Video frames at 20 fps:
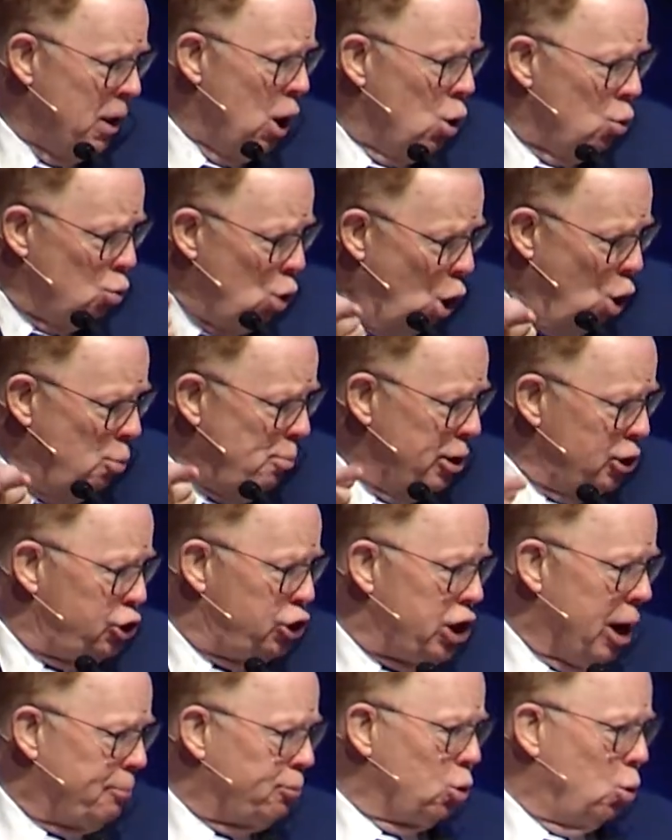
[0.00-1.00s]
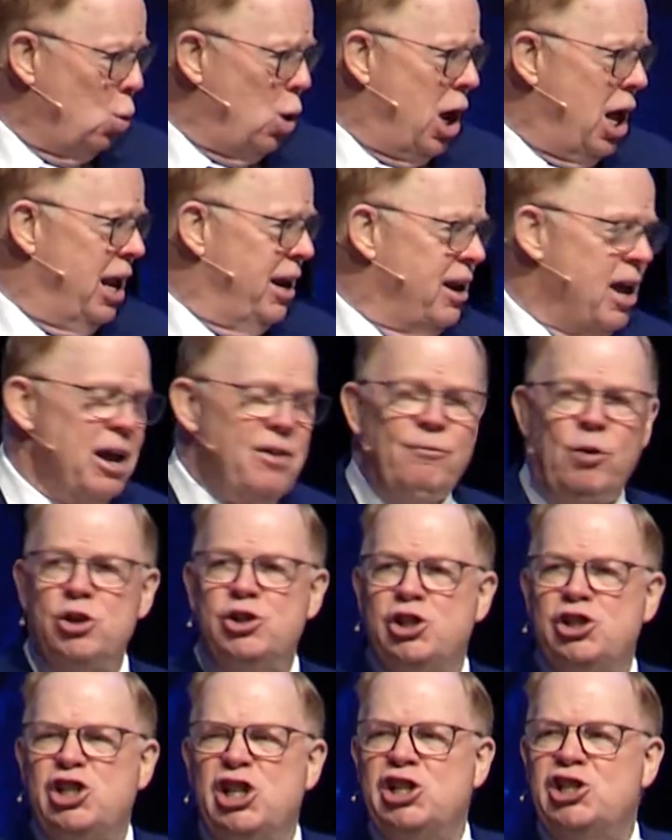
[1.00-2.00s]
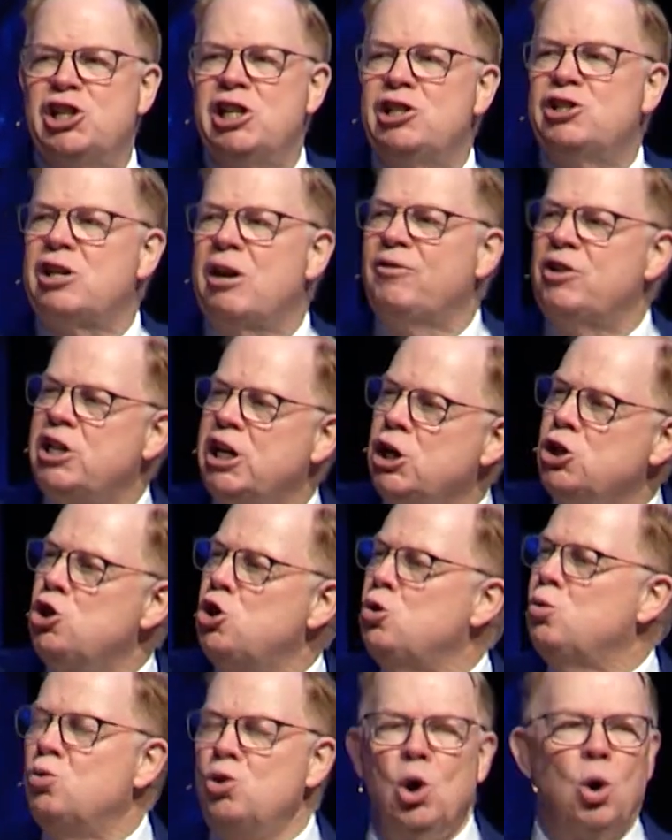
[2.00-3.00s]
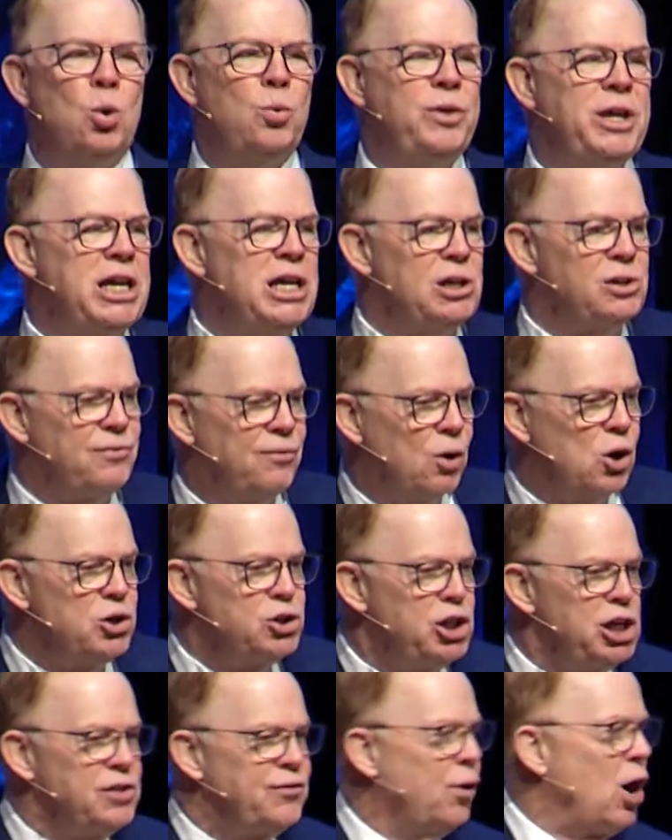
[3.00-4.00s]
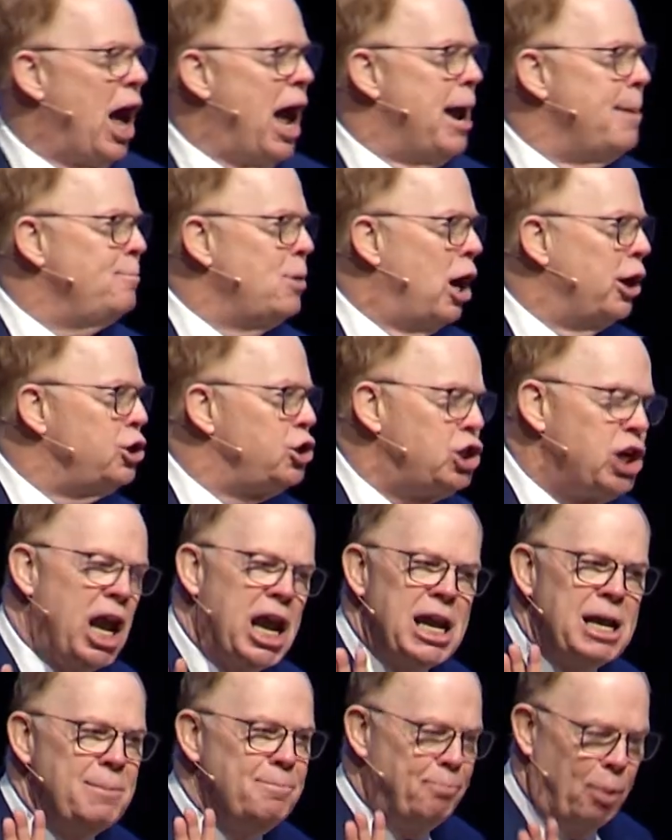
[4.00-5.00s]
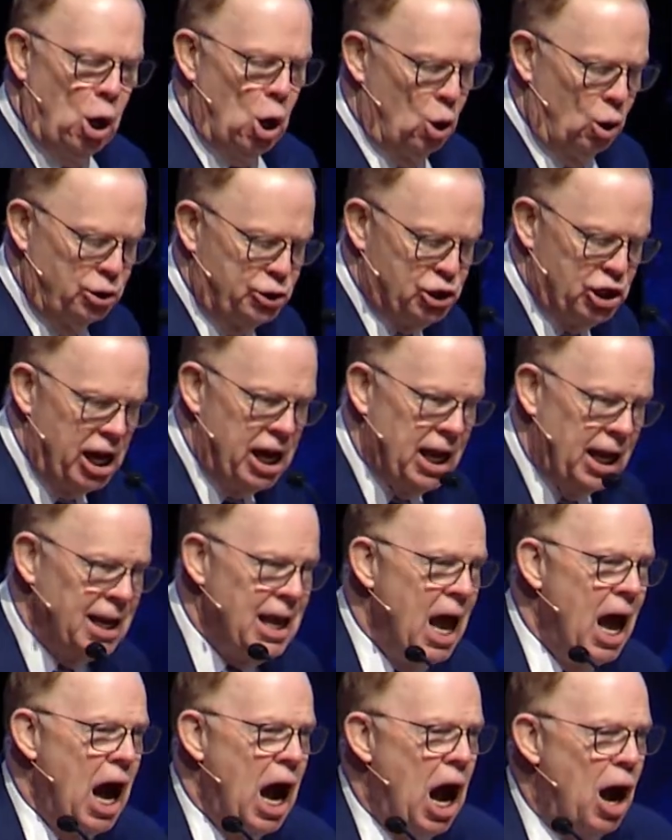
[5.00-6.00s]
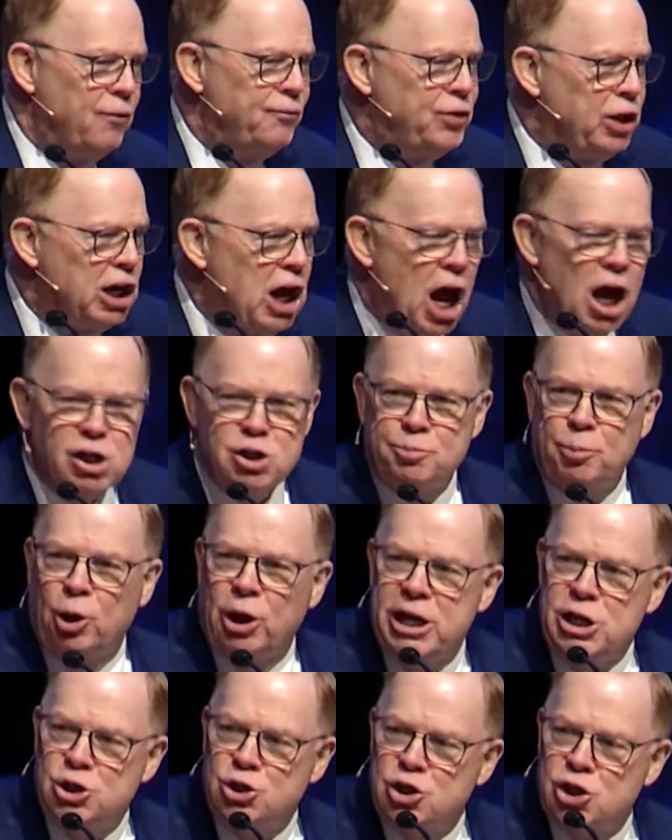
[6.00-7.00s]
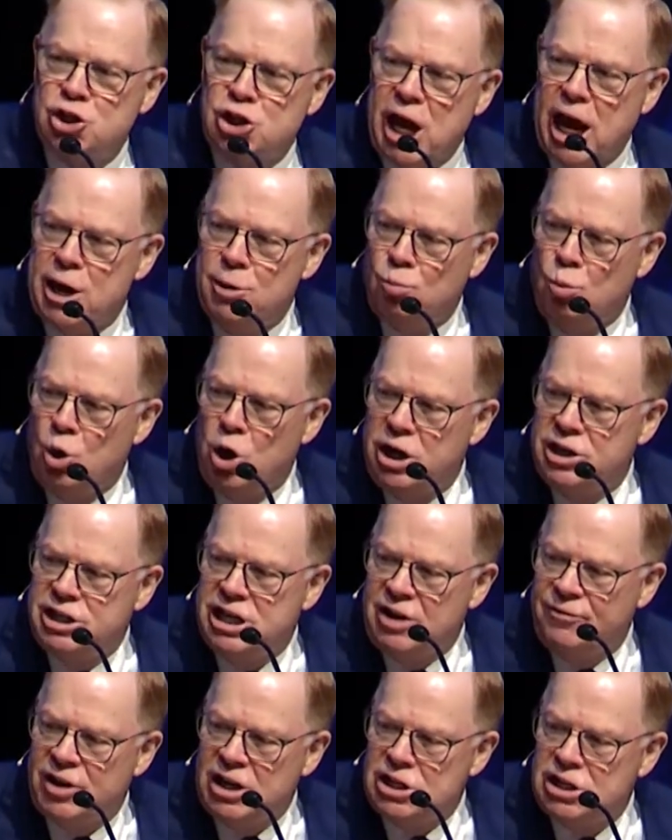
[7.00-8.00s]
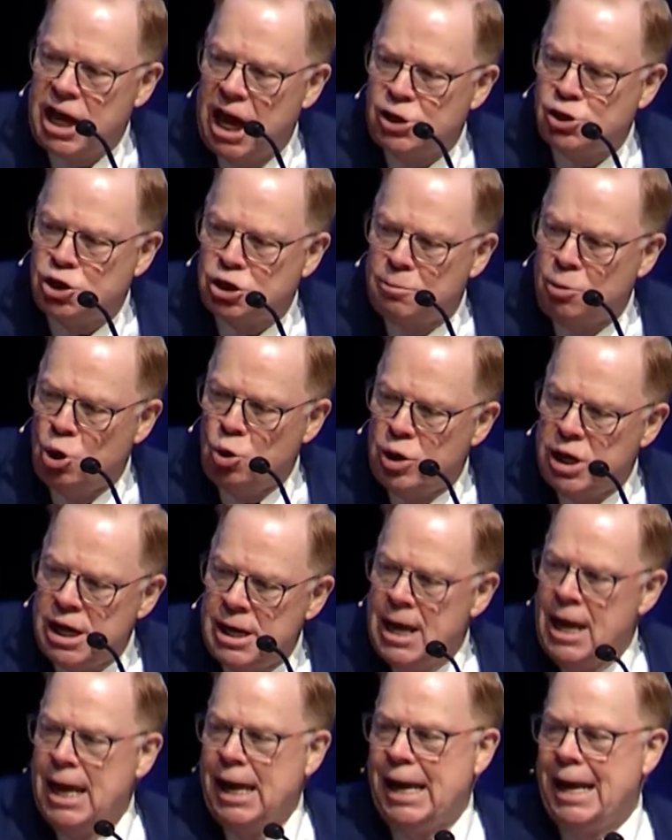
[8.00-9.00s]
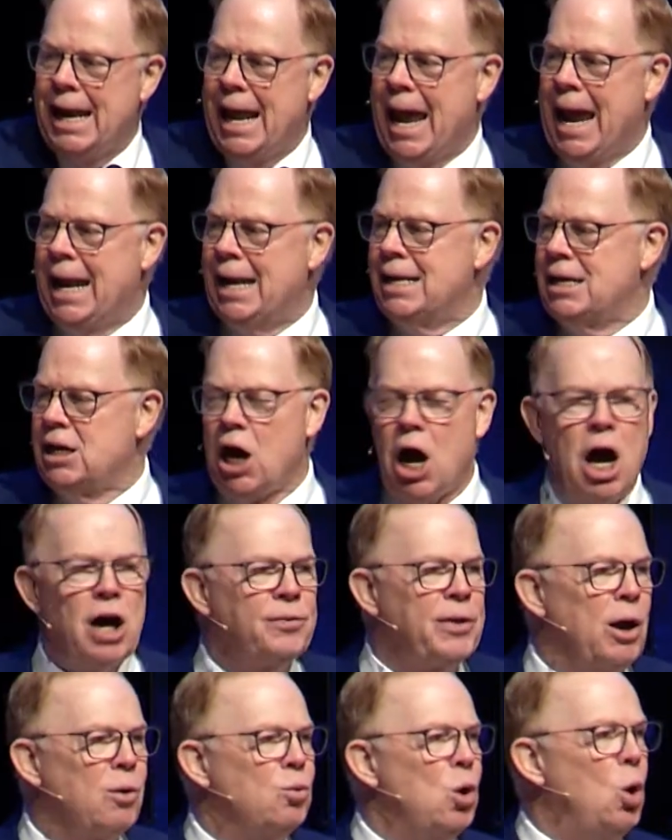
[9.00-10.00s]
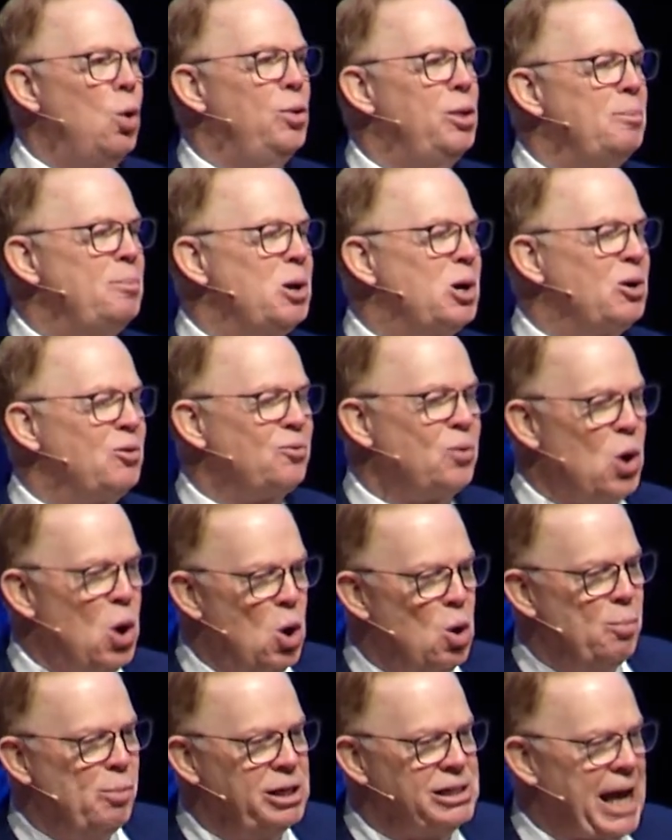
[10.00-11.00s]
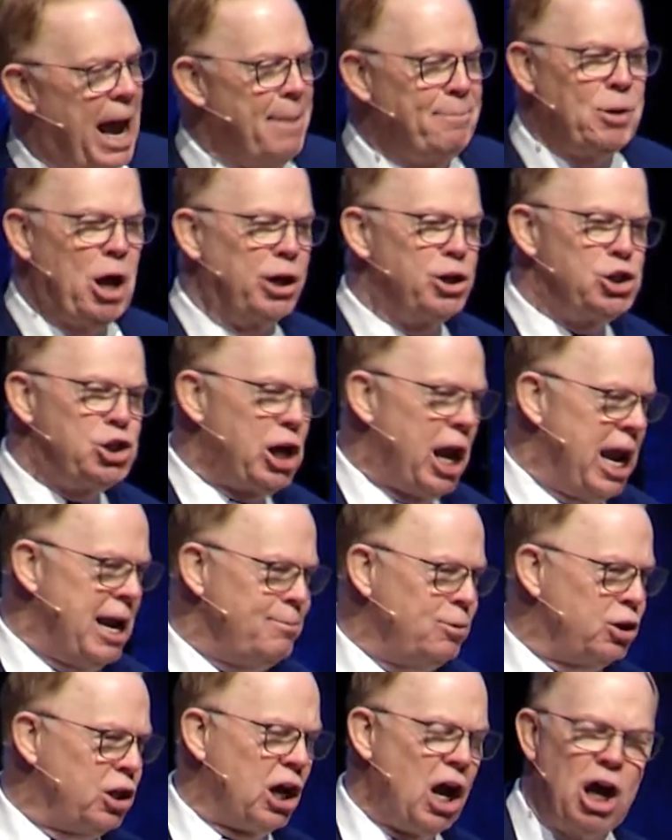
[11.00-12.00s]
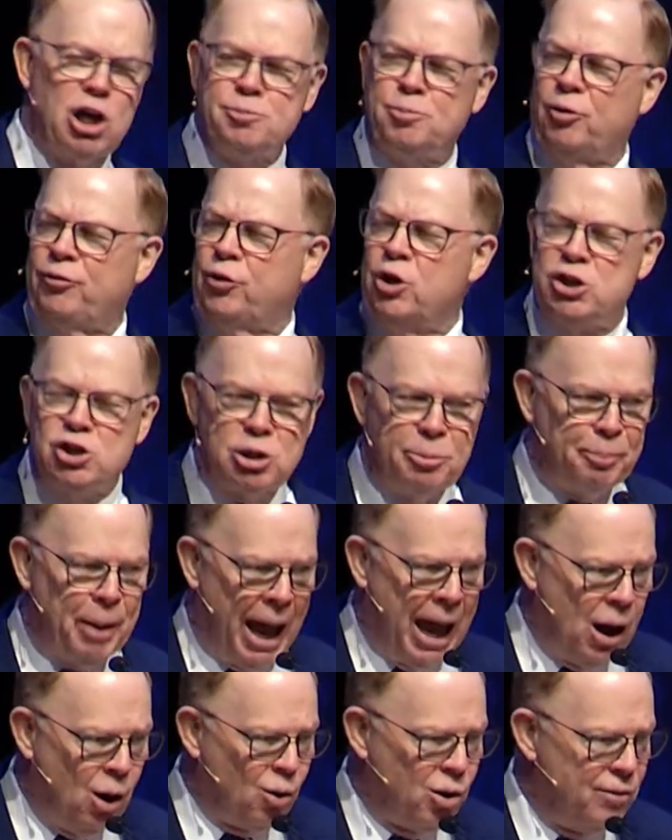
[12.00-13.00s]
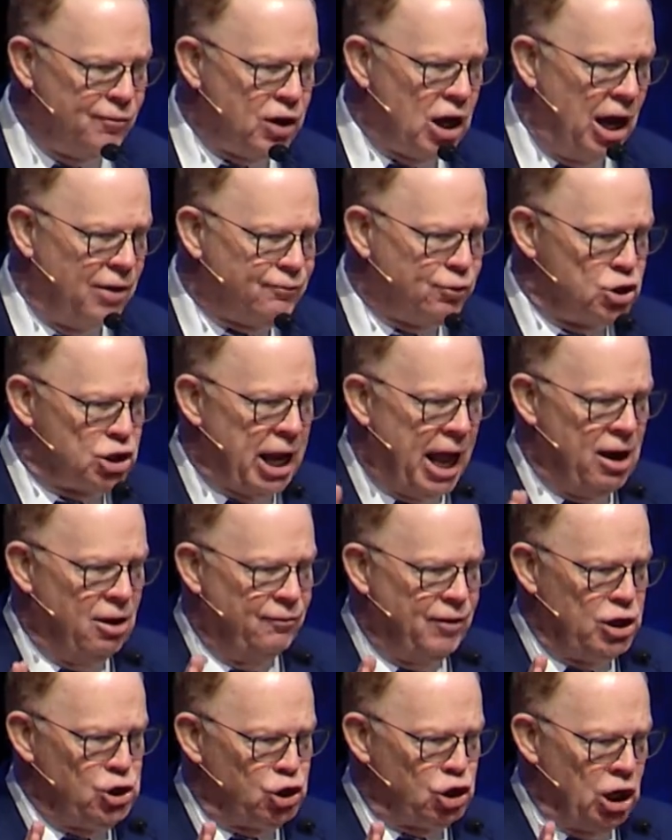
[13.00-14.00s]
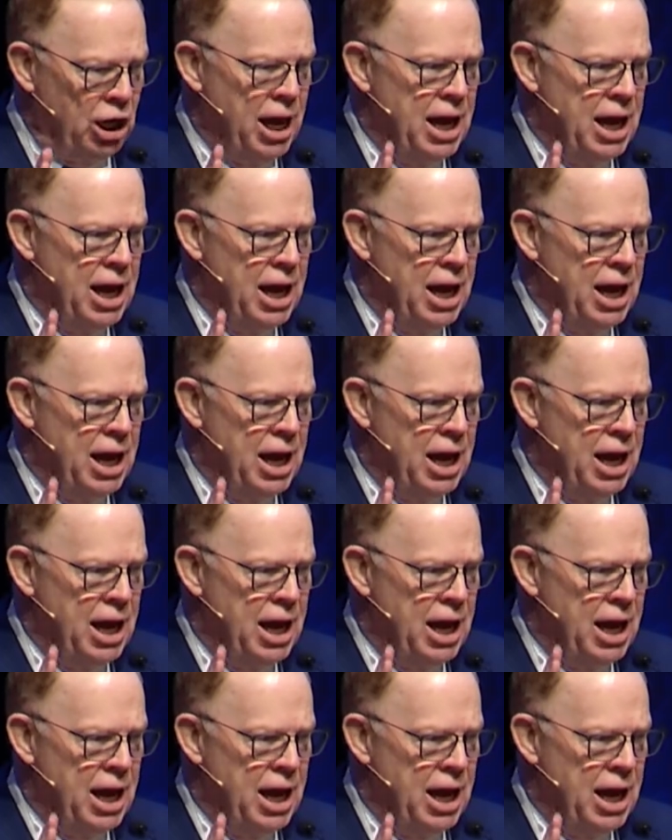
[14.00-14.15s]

Romans chapter 1, verses 16, 17. You know these verses. For I am not ashamed, Paul said, of the gospel. He's the same one giving testimony in Antioch that wrote the book of Romans. I'm not ashamed of the gospel, for it's the power of God for salvation